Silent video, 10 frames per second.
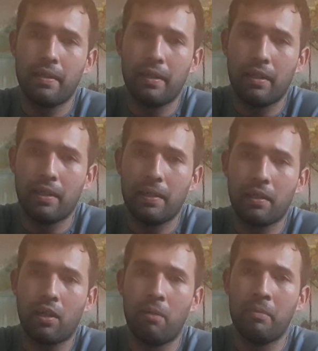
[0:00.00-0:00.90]
it
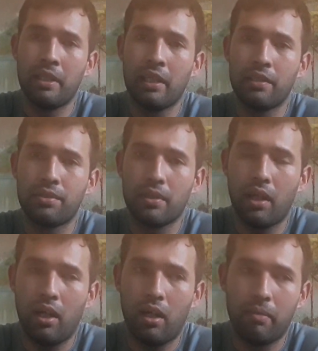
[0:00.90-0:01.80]
accommodates
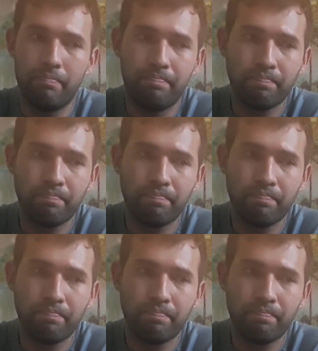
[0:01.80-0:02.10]
a